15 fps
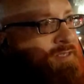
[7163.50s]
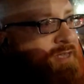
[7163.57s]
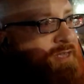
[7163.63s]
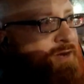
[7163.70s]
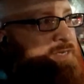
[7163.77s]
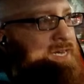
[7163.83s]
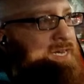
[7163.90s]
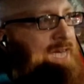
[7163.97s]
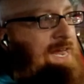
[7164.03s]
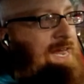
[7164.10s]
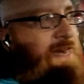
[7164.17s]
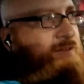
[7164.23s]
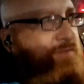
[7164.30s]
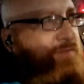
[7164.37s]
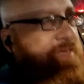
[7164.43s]
they don't take
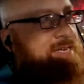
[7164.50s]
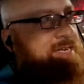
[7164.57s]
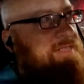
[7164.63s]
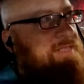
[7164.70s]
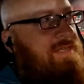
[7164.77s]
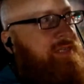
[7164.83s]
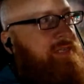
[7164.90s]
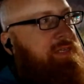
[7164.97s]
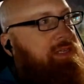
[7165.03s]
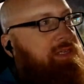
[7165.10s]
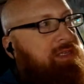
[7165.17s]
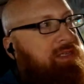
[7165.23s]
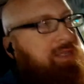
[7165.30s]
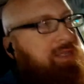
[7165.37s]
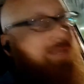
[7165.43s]
any fees.
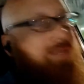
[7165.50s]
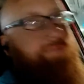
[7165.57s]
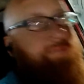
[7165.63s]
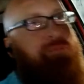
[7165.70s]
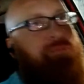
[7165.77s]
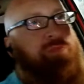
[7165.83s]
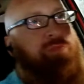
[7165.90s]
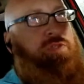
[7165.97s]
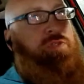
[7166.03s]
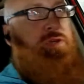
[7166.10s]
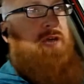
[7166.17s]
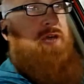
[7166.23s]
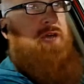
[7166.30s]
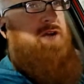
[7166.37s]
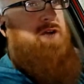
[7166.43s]
So you
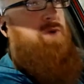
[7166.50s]
got to do